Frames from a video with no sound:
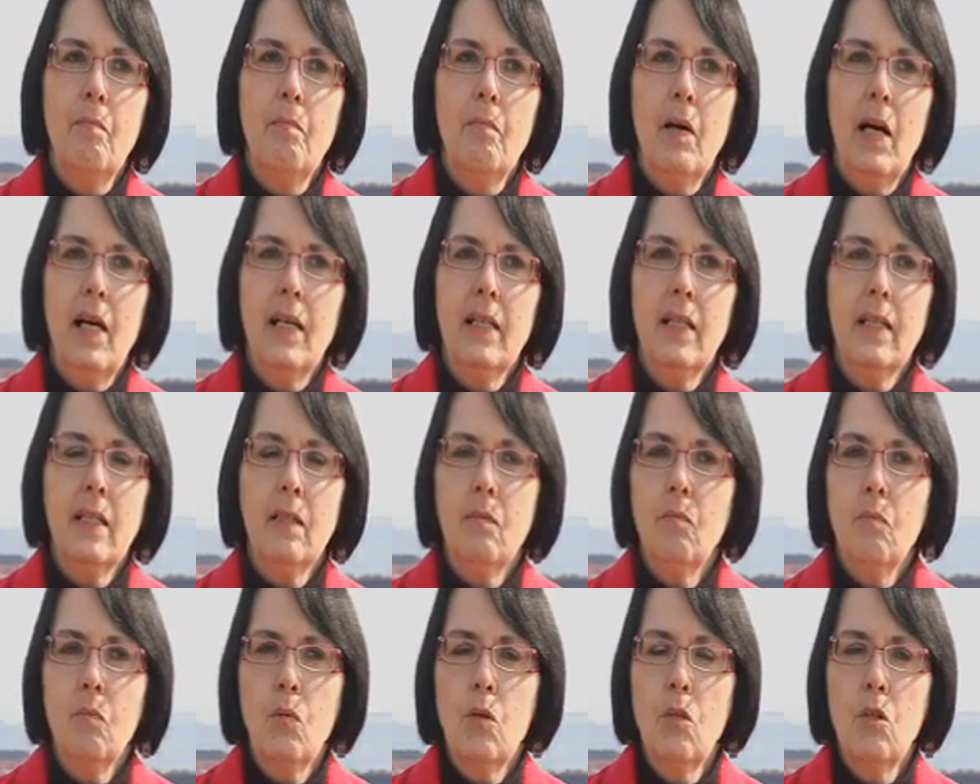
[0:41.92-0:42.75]

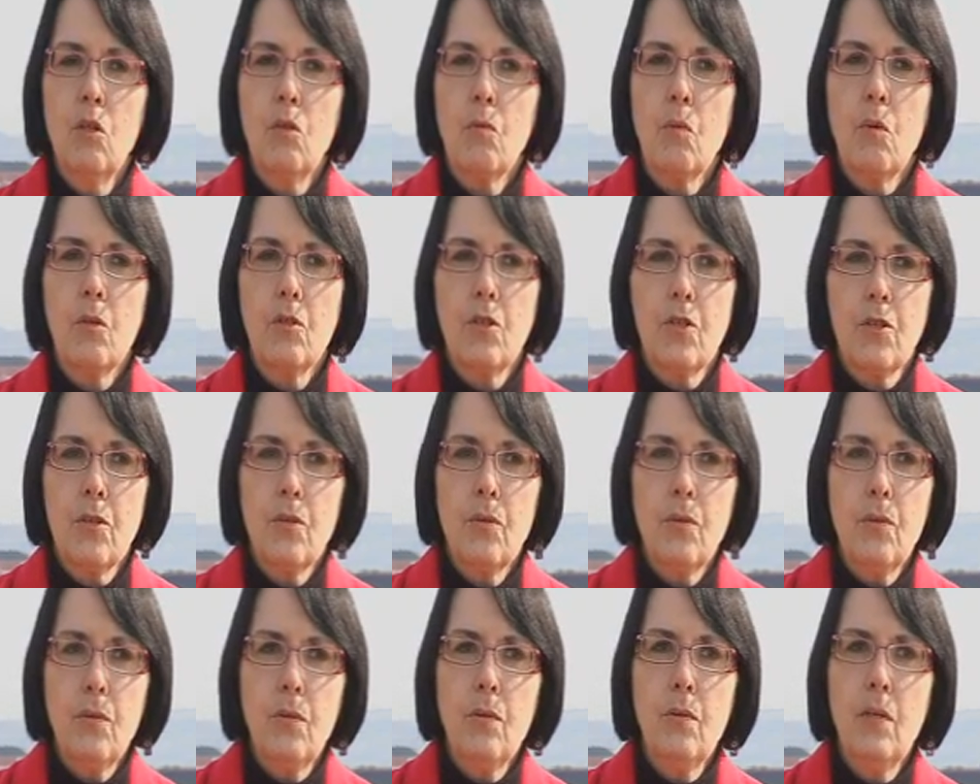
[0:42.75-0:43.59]
by World War
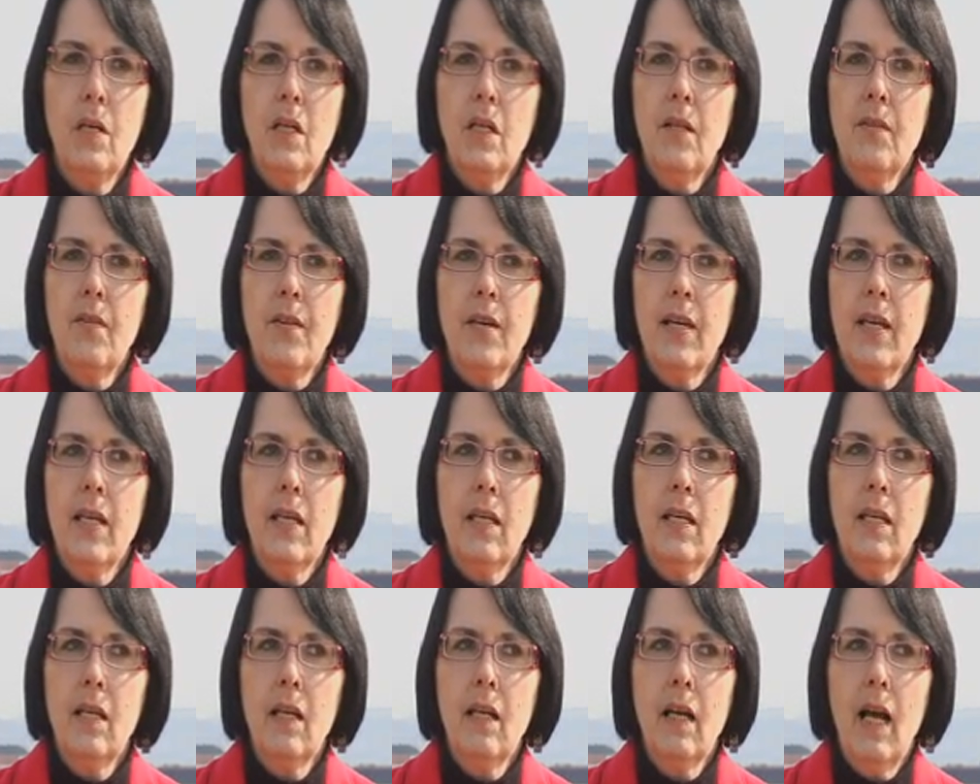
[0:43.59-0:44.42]
II,
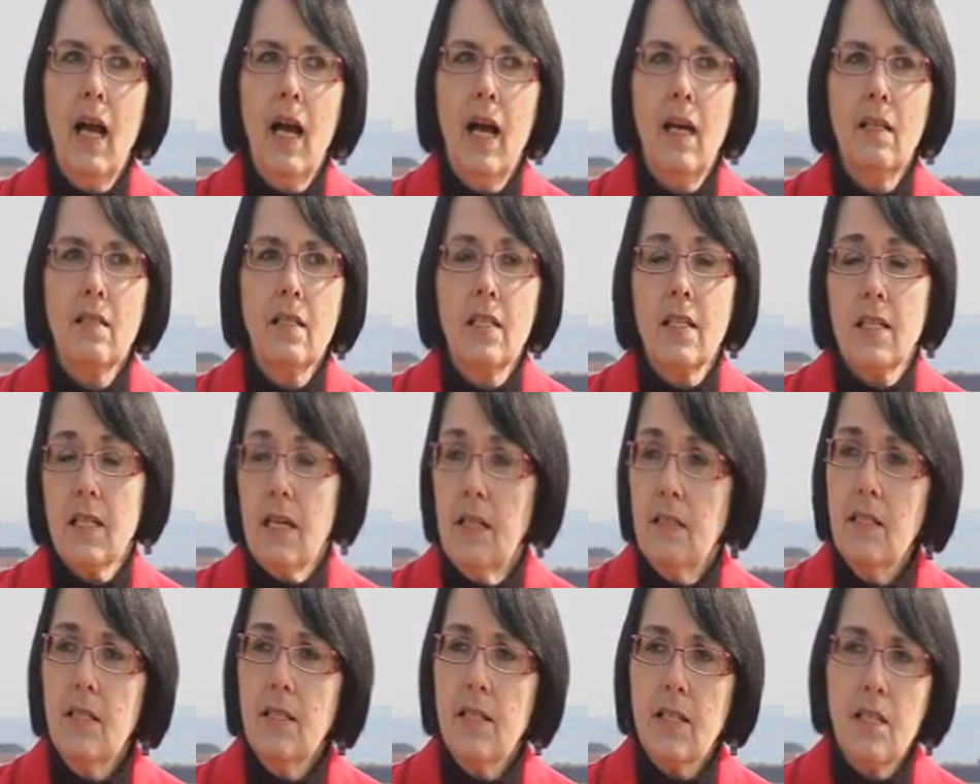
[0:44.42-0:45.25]
they had
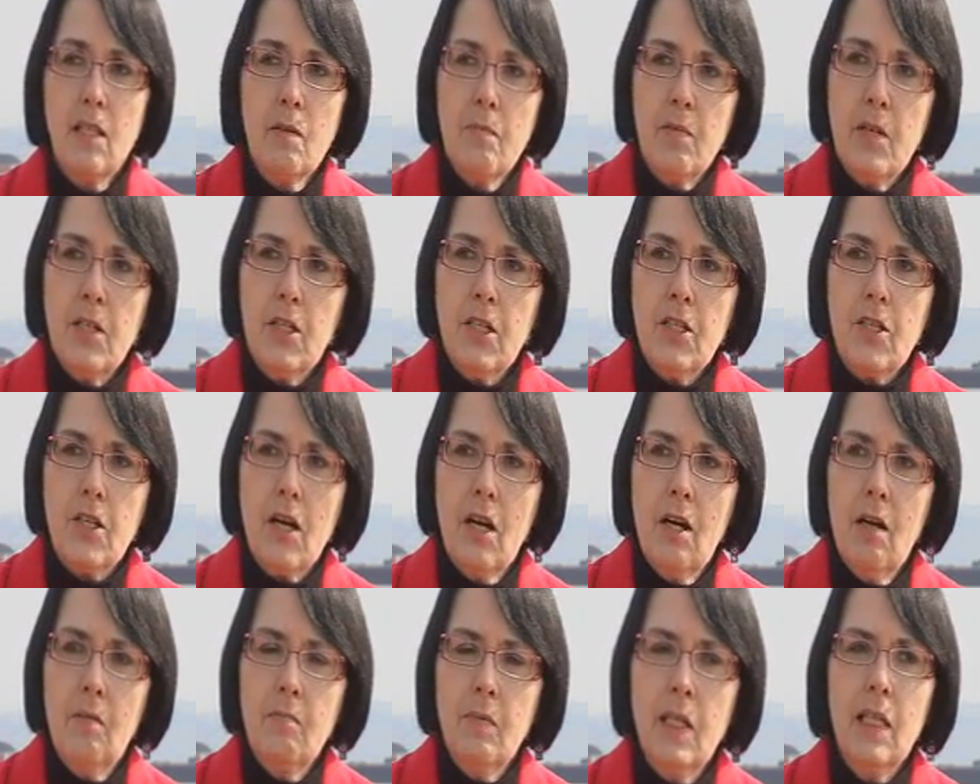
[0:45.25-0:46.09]
sons in the British
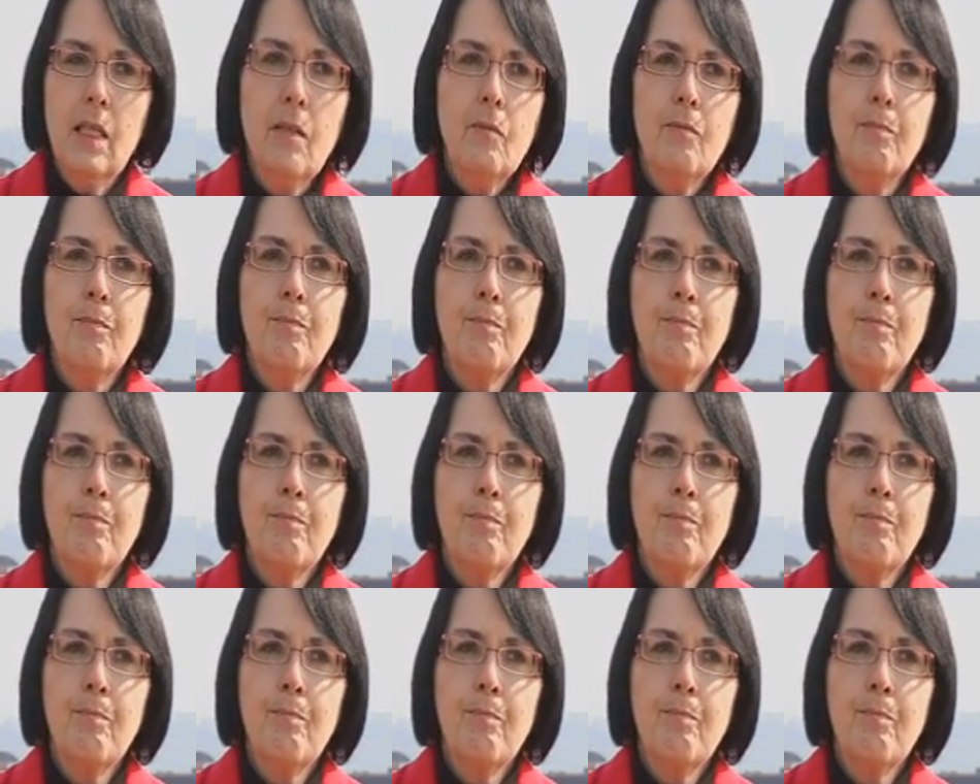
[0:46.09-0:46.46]
Army.